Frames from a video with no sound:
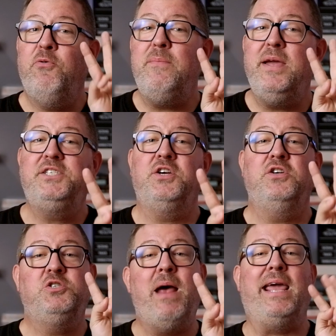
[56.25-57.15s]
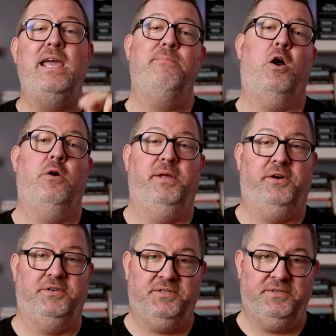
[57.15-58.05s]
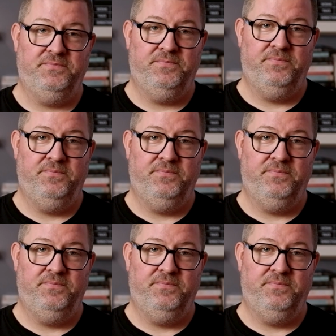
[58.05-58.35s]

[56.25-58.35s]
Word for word: three major tracking parameters.